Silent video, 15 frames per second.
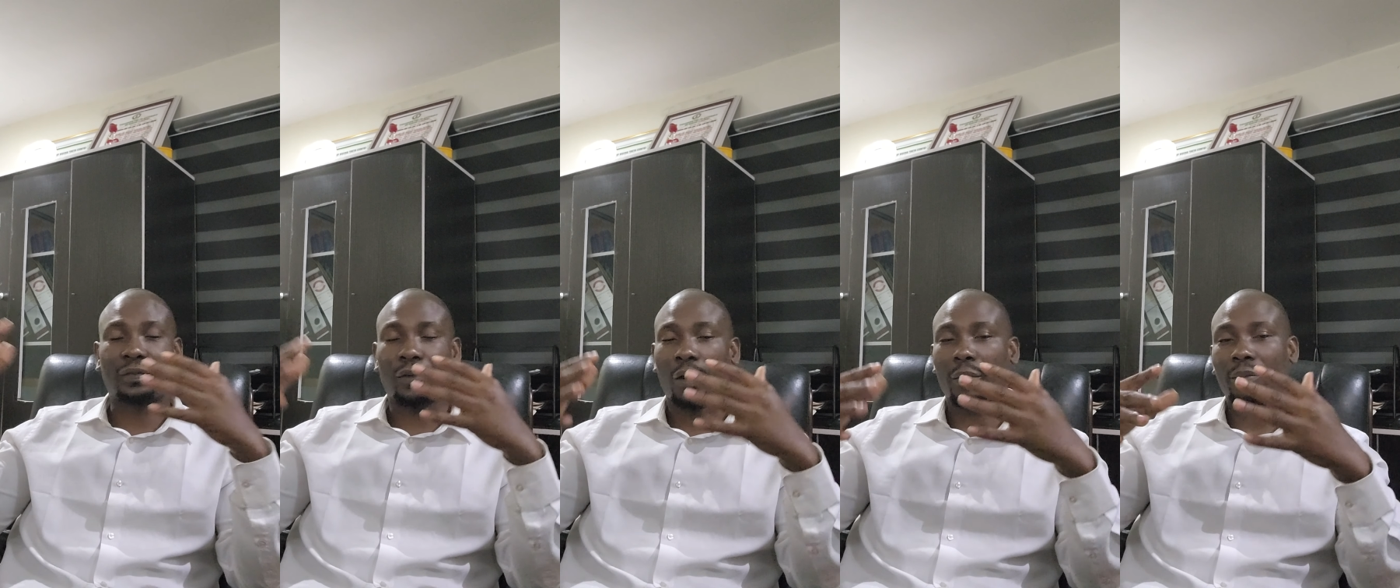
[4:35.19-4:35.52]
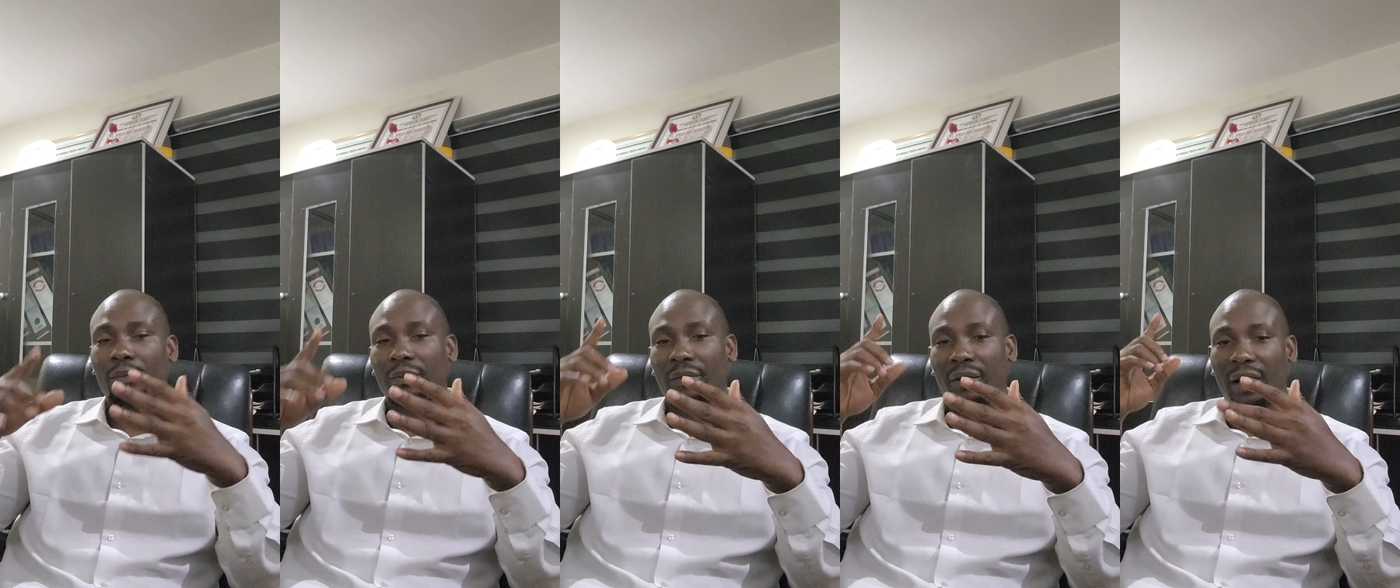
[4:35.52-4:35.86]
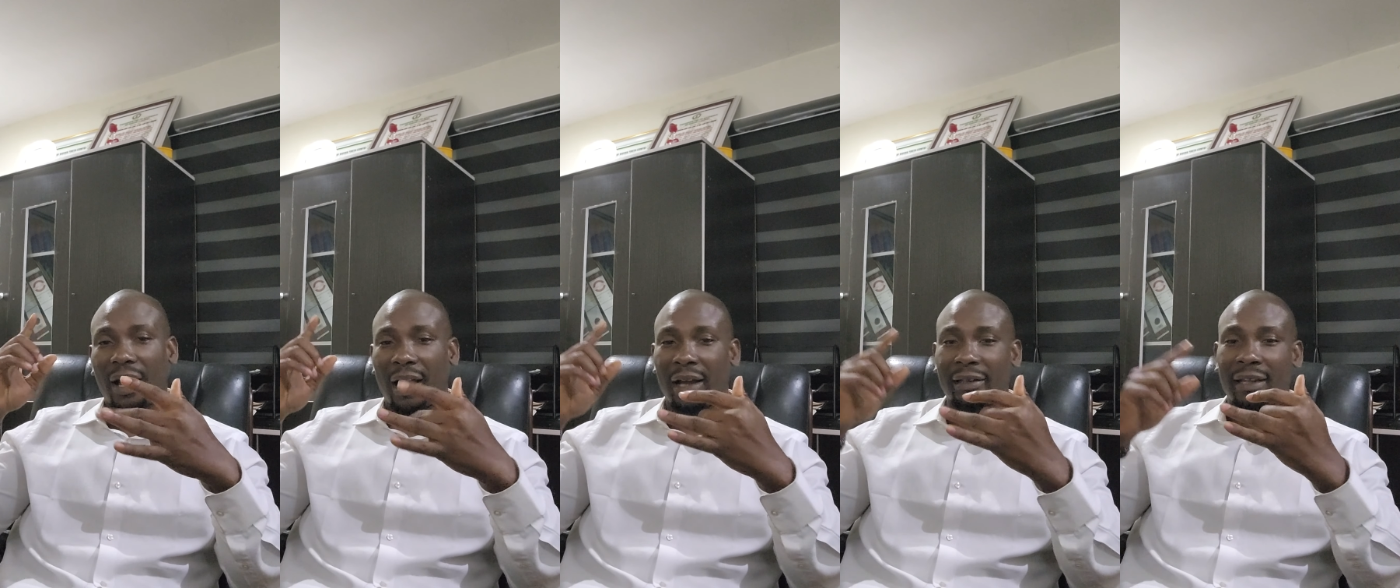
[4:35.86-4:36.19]
from
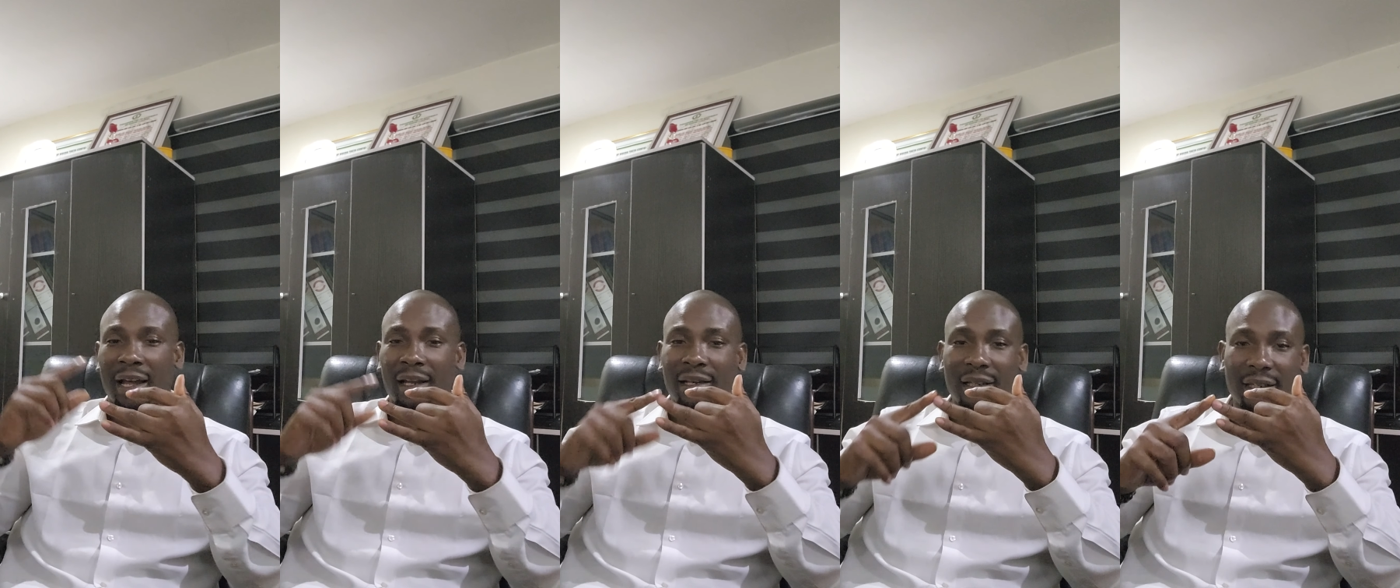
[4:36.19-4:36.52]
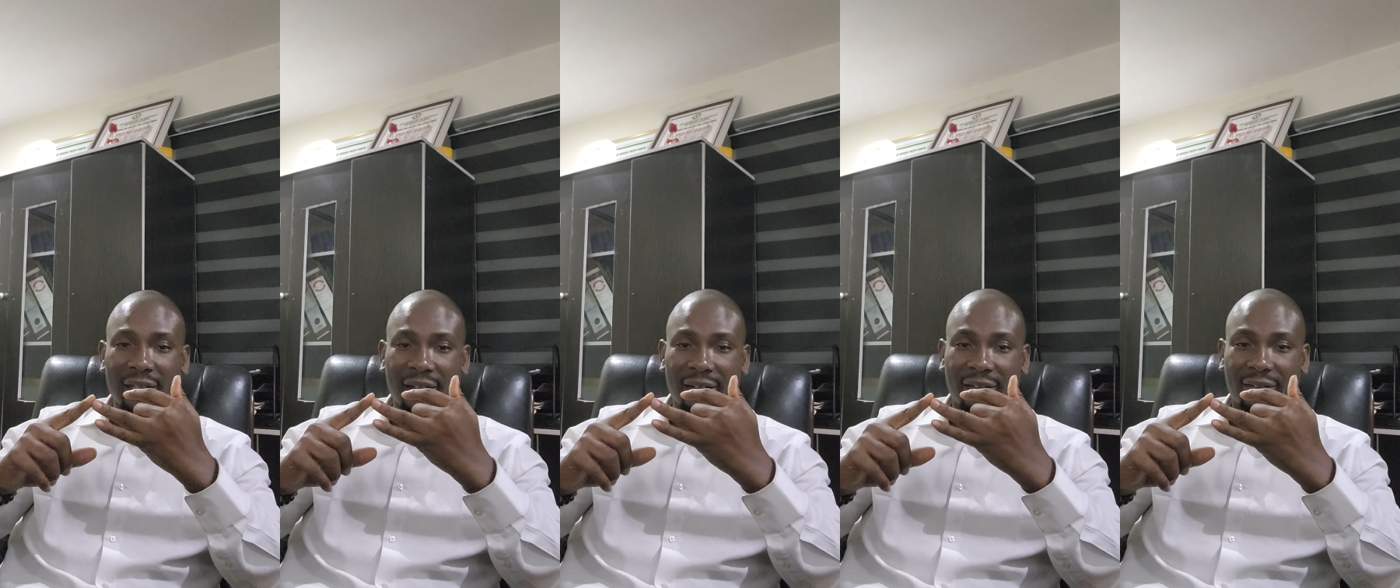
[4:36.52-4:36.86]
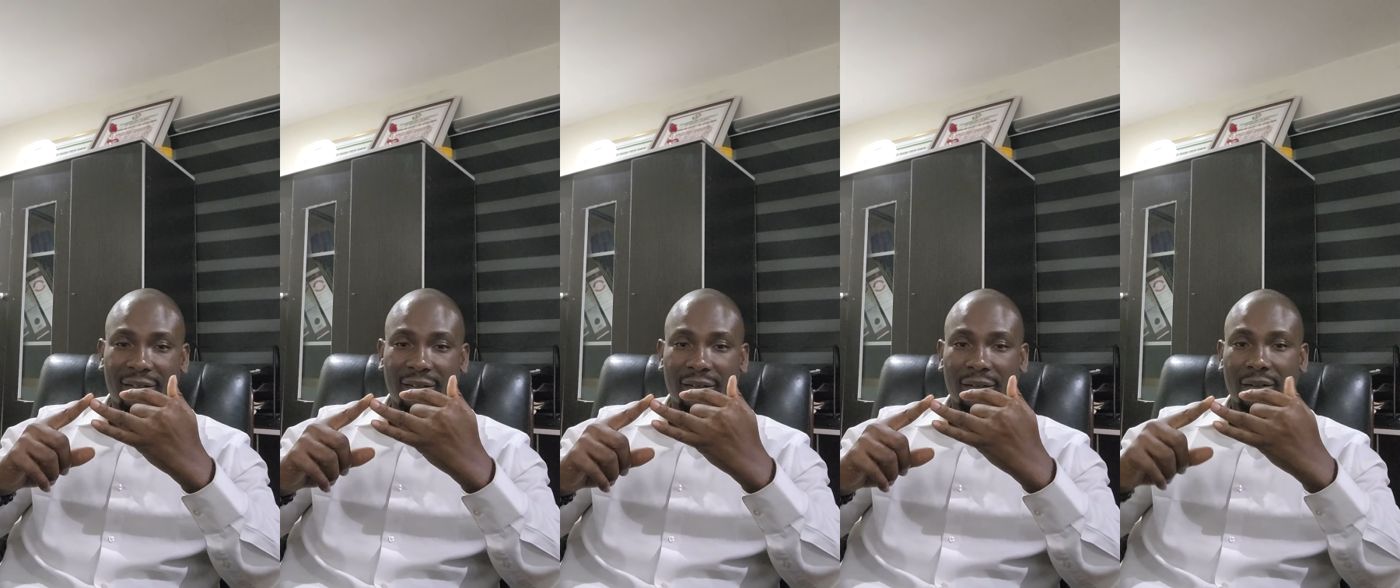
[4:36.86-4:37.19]
either
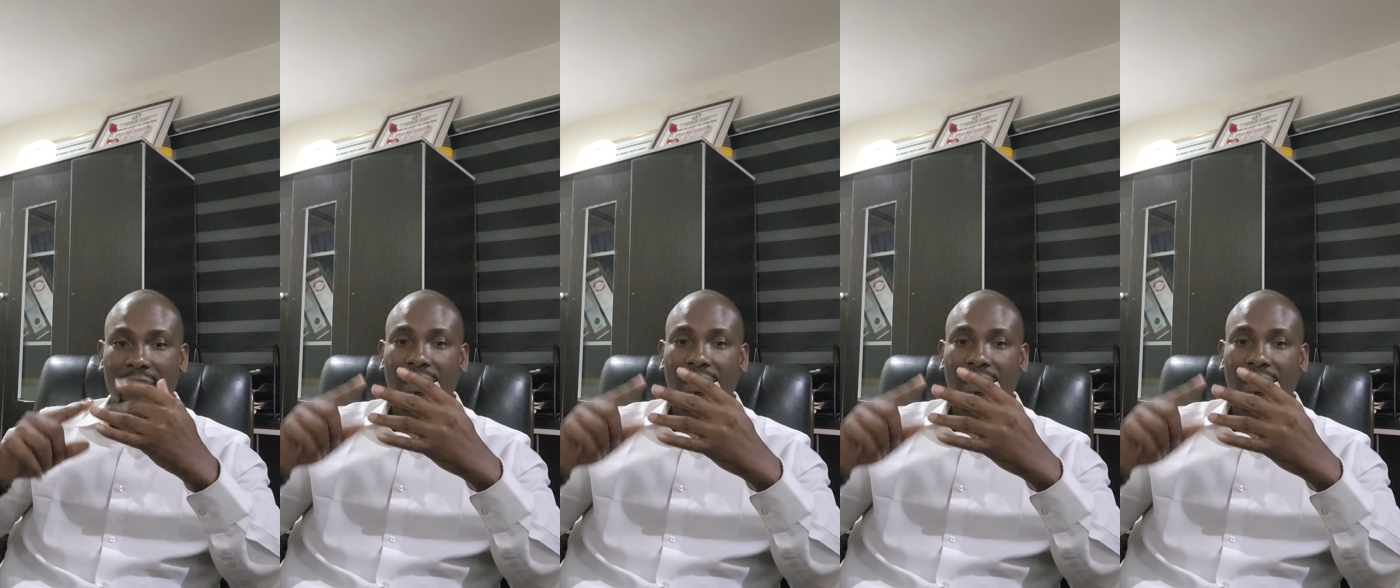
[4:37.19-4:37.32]
lease,